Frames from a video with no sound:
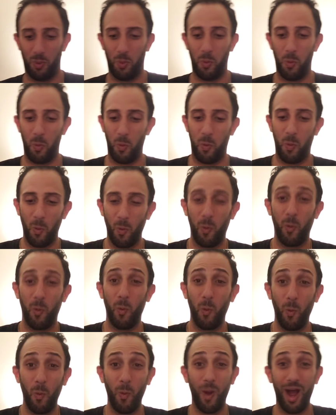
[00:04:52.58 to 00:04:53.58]

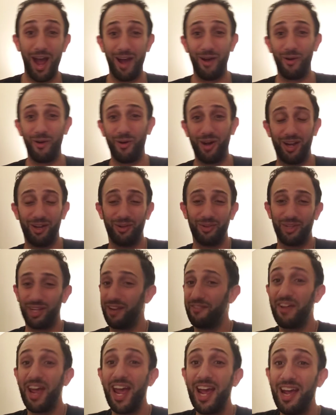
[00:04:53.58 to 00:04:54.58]
wow, I don't think I've